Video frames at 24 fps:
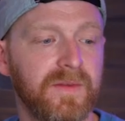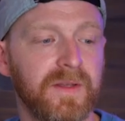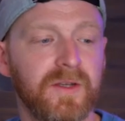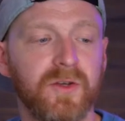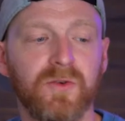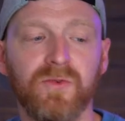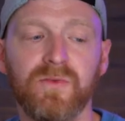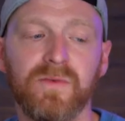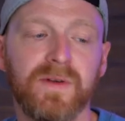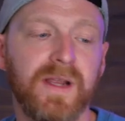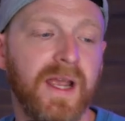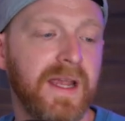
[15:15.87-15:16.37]

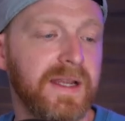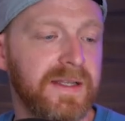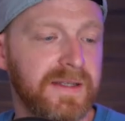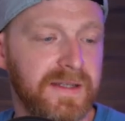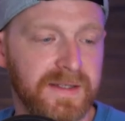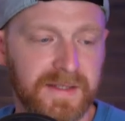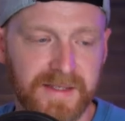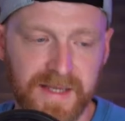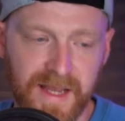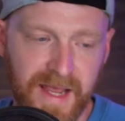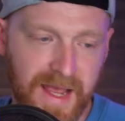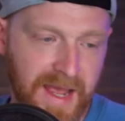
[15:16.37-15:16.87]

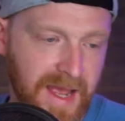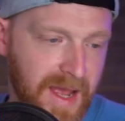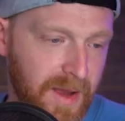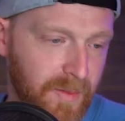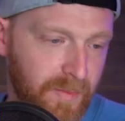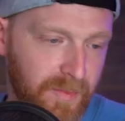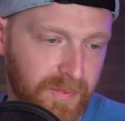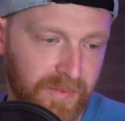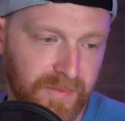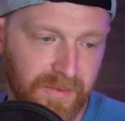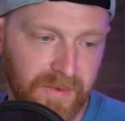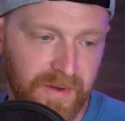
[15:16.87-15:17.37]
creator's app
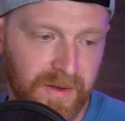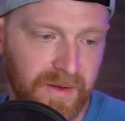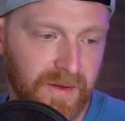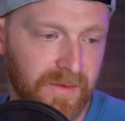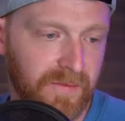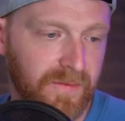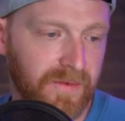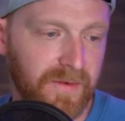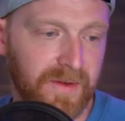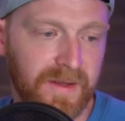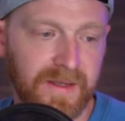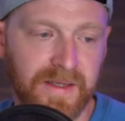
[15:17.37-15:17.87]

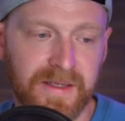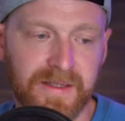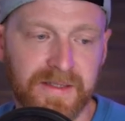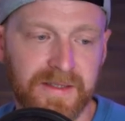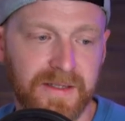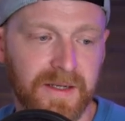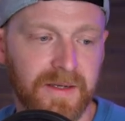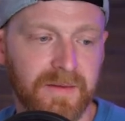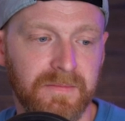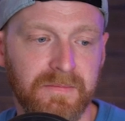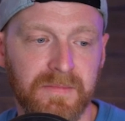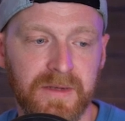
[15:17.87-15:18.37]
for
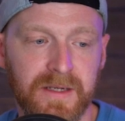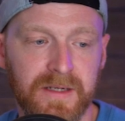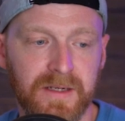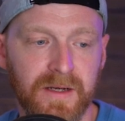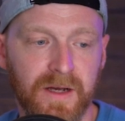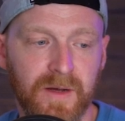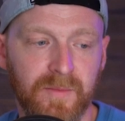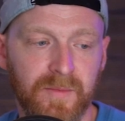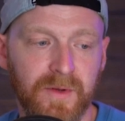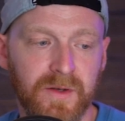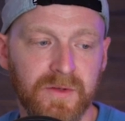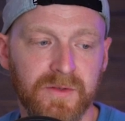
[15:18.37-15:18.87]
easier media
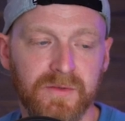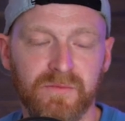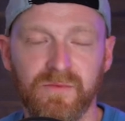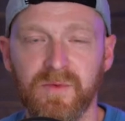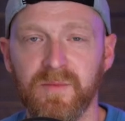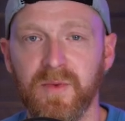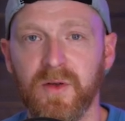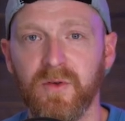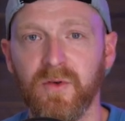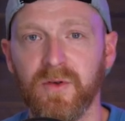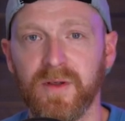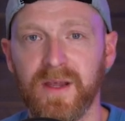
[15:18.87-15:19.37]
uploads and
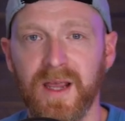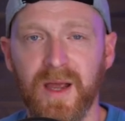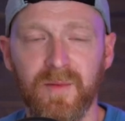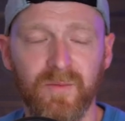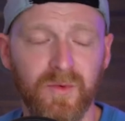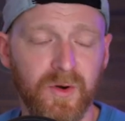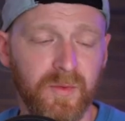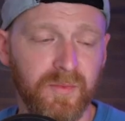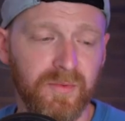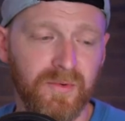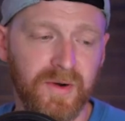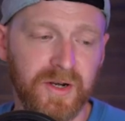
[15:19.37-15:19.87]
remote
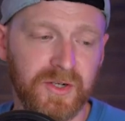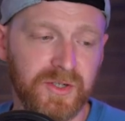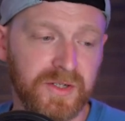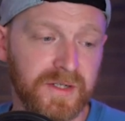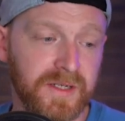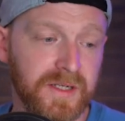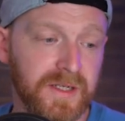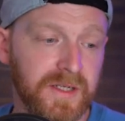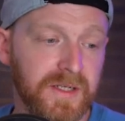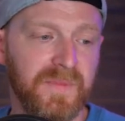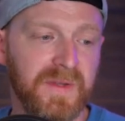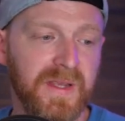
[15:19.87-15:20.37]
camera
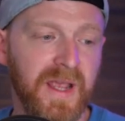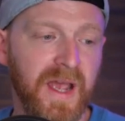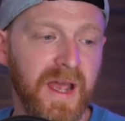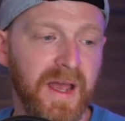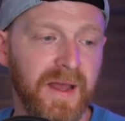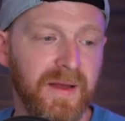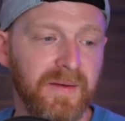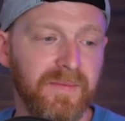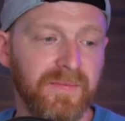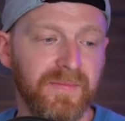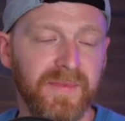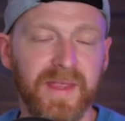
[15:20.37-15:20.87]
operation.
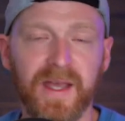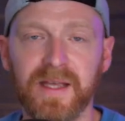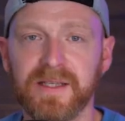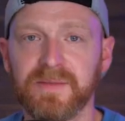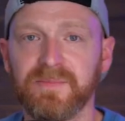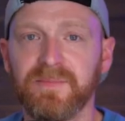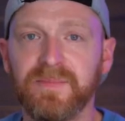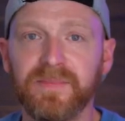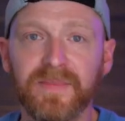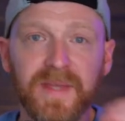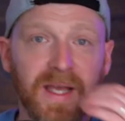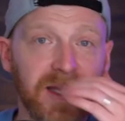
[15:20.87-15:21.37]
Yeah, that's
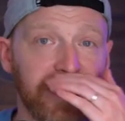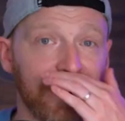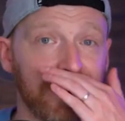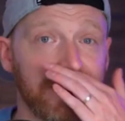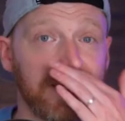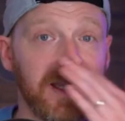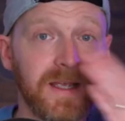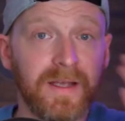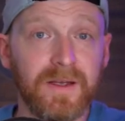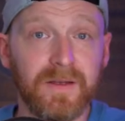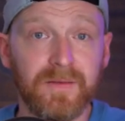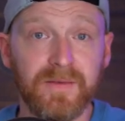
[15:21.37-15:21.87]

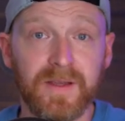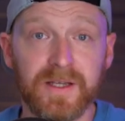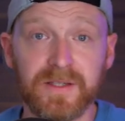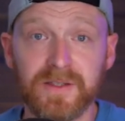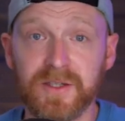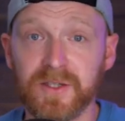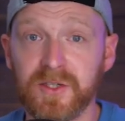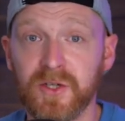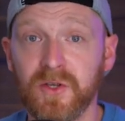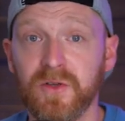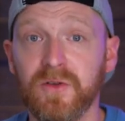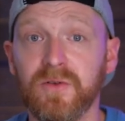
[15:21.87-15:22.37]
the
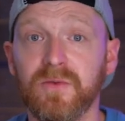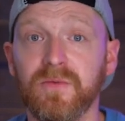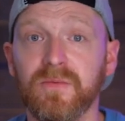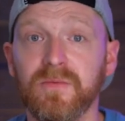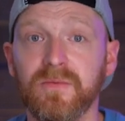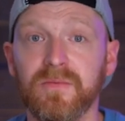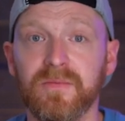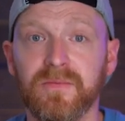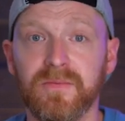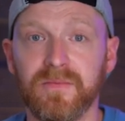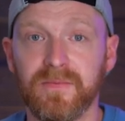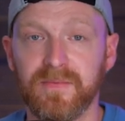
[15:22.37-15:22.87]
two
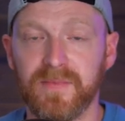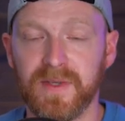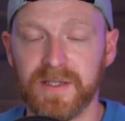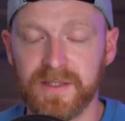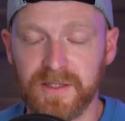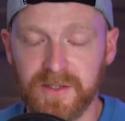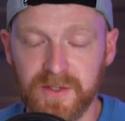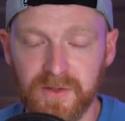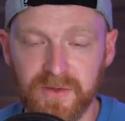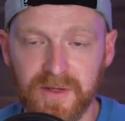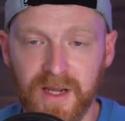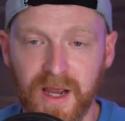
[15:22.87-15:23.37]

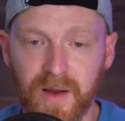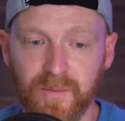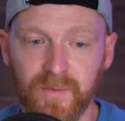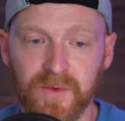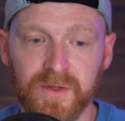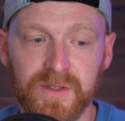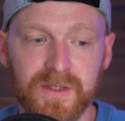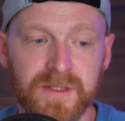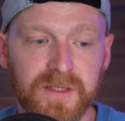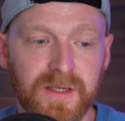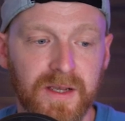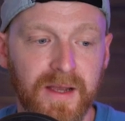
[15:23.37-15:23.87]

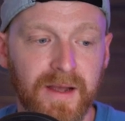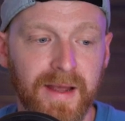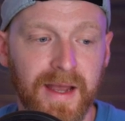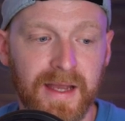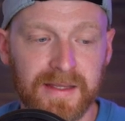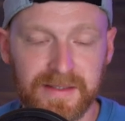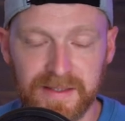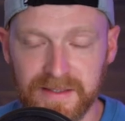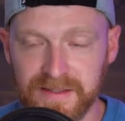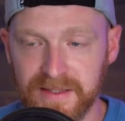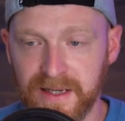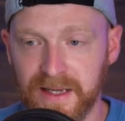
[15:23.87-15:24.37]
cameras.
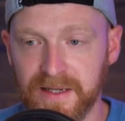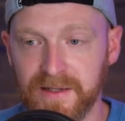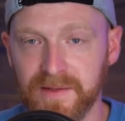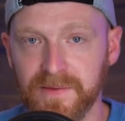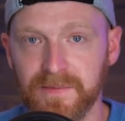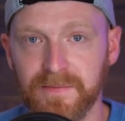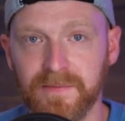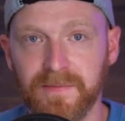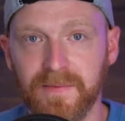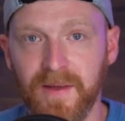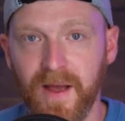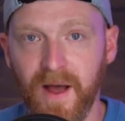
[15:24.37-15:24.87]
As I said,
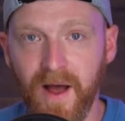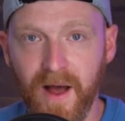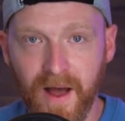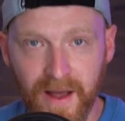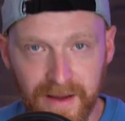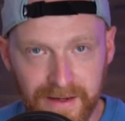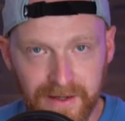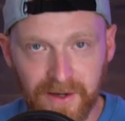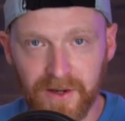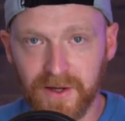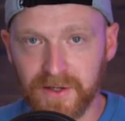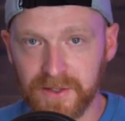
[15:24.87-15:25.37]

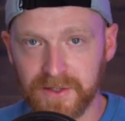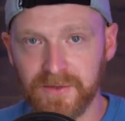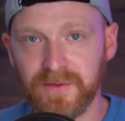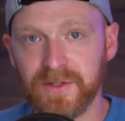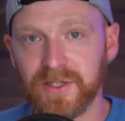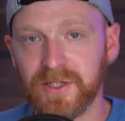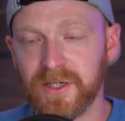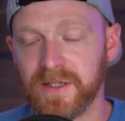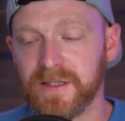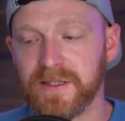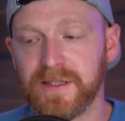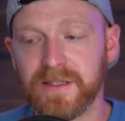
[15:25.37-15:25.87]
I can't do
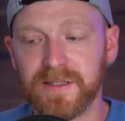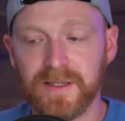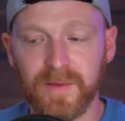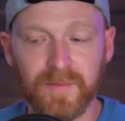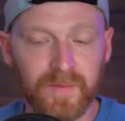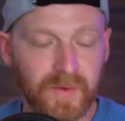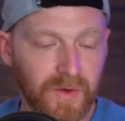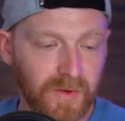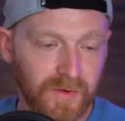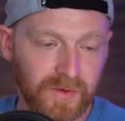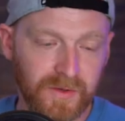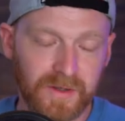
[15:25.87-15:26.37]
it justice.
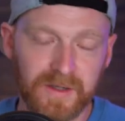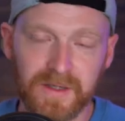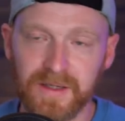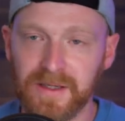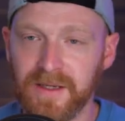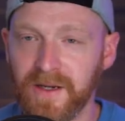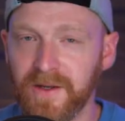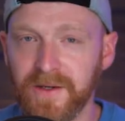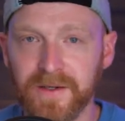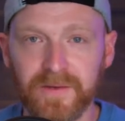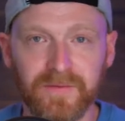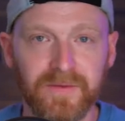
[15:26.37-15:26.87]
I'm not going to
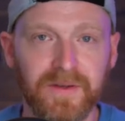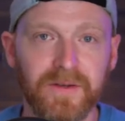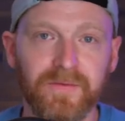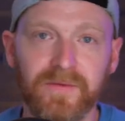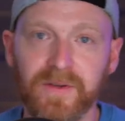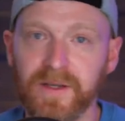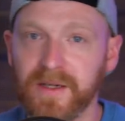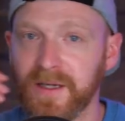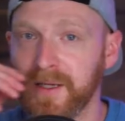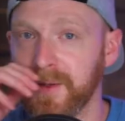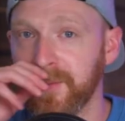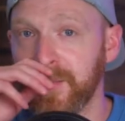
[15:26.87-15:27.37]
kind of give
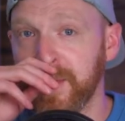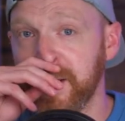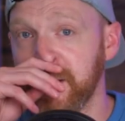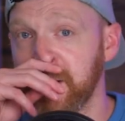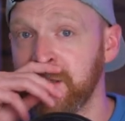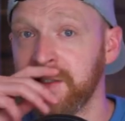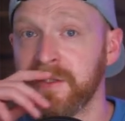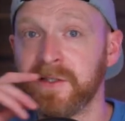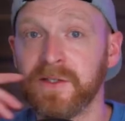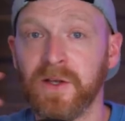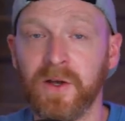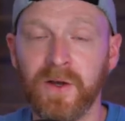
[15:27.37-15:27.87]
like an
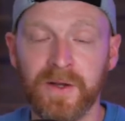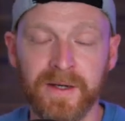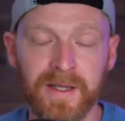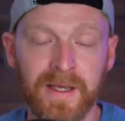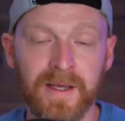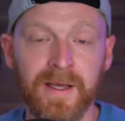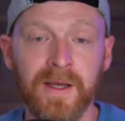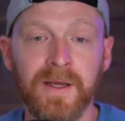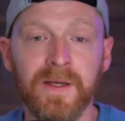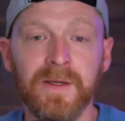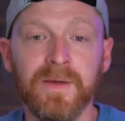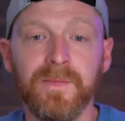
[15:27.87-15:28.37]
opinions on
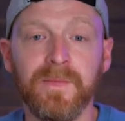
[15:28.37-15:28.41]
it,